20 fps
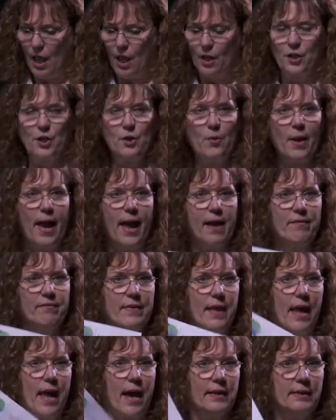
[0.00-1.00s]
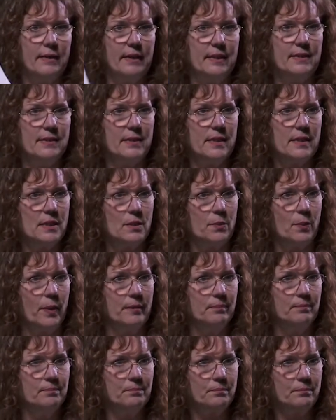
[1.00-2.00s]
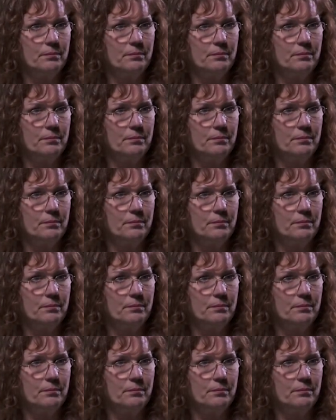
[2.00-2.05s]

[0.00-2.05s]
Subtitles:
you have that. It's this one.